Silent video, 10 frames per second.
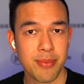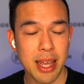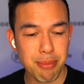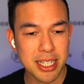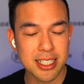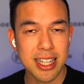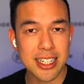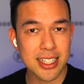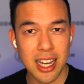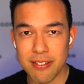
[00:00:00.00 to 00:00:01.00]
And because they
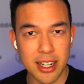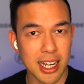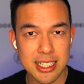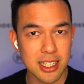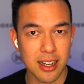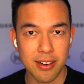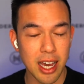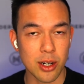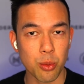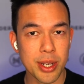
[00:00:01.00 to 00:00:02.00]
didn't have an idea on
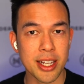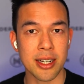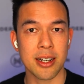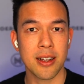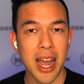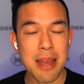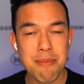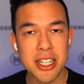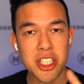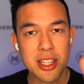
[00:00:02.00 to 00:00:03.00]
how to win, I
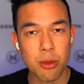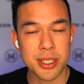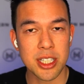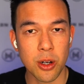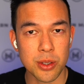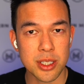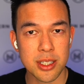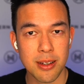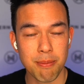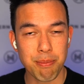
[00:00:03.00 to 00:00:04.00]
measured their
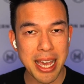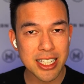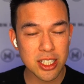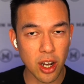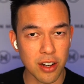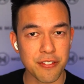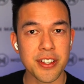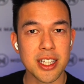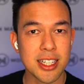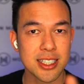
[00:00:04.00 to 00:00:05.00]
results based on
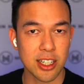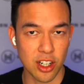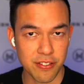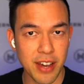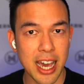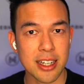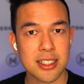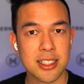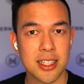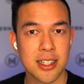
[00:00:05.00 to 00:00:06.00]
feelings and not
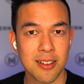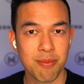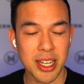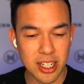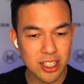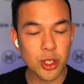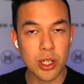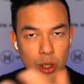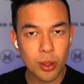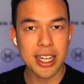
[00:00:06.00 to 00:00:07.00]
facts. Like, I
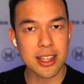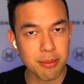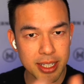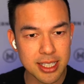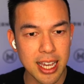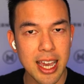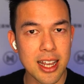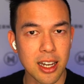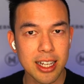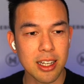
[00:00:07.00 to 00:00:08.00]
couldn't look at them and say,
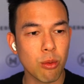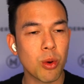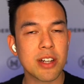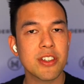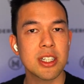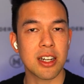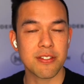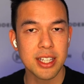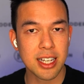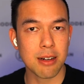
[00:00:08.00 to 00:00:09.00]
hey, like, what have you done
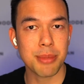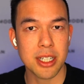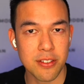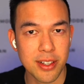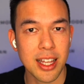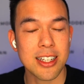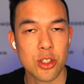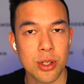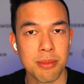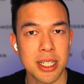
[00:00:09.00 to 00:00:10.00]
for the company over the last
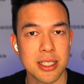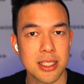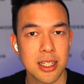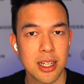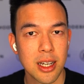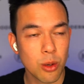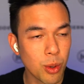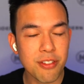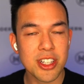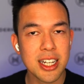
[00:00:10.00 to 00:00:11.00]
3 months?
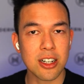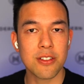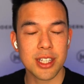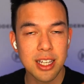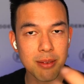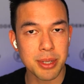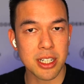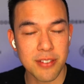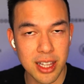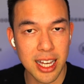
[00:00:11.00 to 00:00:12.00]
What have you done over the company
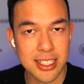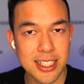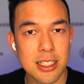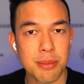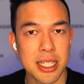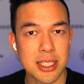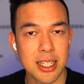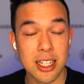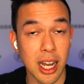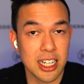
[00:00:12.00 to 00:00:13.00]
over the last 6 months?
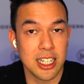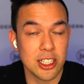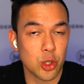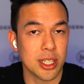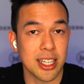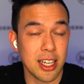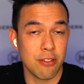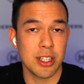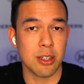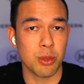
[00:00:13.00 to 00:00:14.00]
I literally,
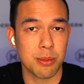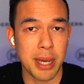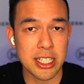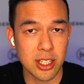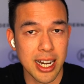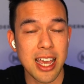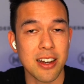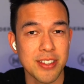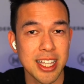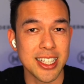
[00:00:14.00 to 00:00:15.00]
everything was based on, hey,
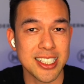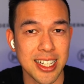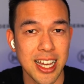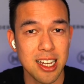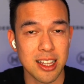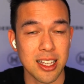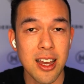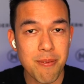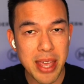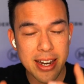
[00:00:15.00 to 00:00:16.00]
I've done this today, I think.
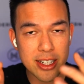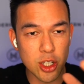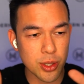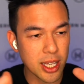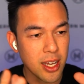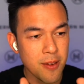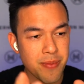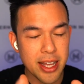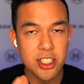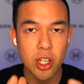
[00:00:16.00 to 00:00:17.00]
And
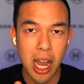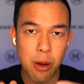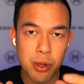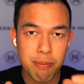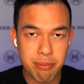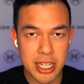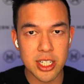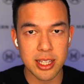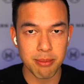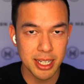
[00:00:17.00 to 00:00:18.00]
so I would
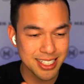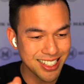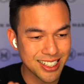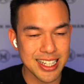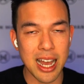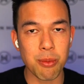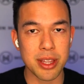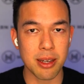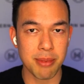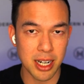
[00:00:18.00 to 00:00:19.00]
measure them, I'd sit down
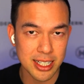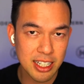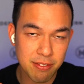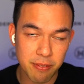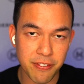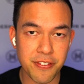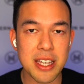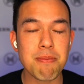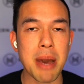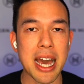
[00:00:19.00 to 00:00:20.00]
with them and I'd give them
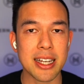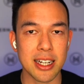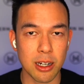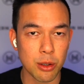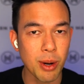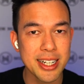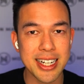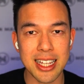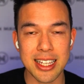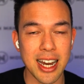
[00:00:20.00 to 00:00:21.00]
feedback, and I'd run
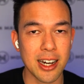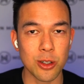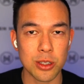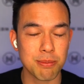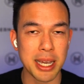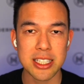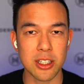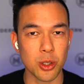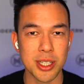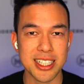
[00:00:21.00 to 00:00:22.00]
daily huddles based
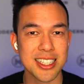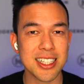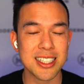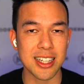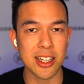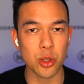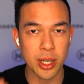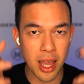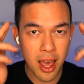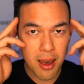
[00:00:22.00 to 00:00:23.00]
on all these things that they're
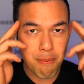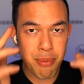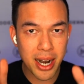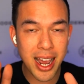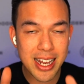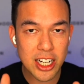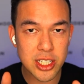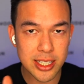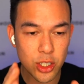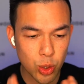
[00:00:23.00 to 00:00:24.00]
doing. But I
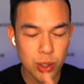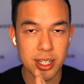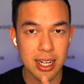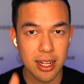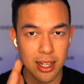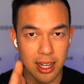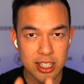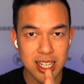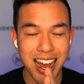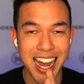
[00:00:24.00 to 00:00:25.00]
actually couldn't
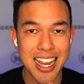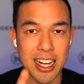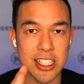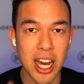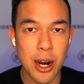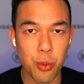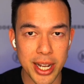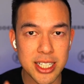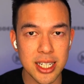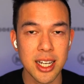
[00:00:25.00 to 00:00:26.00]
tie a
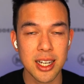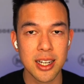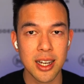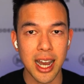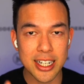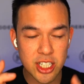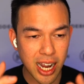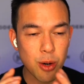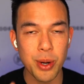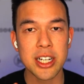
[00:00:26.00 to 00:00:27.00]

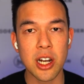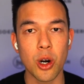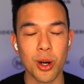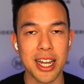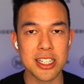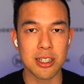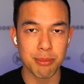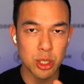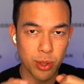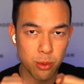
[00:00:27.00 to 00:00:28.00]
direct correlation
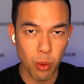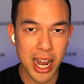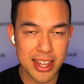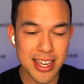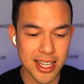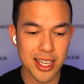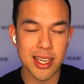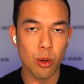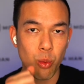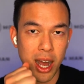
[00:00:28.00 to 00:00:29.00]
between why they're
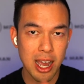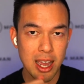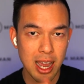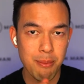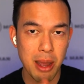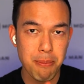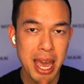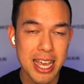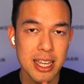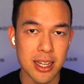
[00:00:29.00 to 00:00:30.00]
here. Why am I
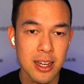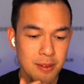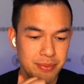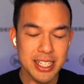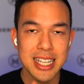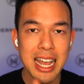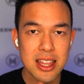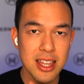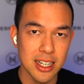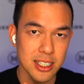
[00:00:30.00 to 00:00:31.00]
paying this
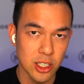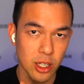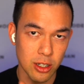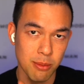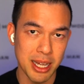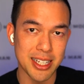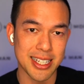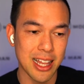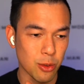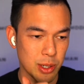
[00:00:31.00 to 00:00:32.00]
$8,000 a month
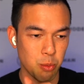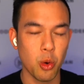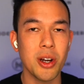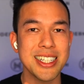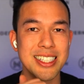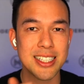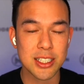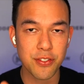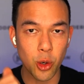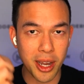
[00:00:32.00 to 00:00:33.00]
salary? What is
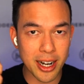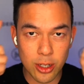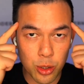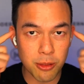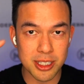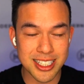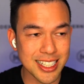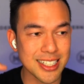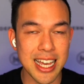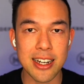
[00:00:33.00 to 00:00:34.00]
this for? And I couldn't
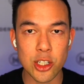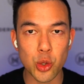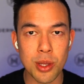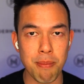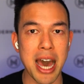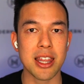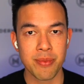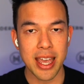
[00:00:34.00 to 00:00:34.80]
sit down and do the math.